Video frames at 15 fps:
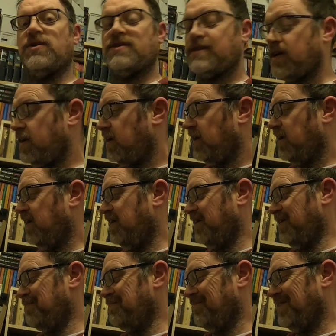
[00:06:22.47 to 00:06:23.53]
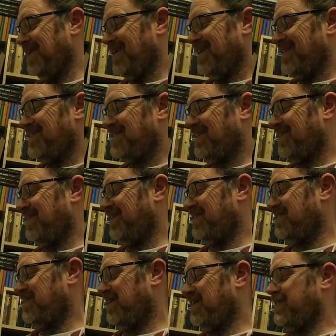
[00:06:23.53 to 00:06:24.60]
to say. So
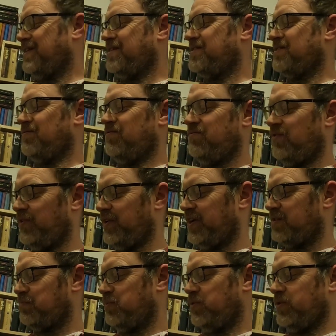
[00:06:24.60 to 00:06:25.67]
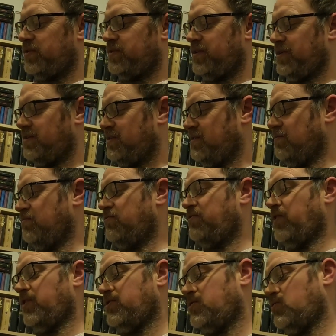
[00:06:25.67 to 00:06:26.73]
it's like there's some phonics books, there's some first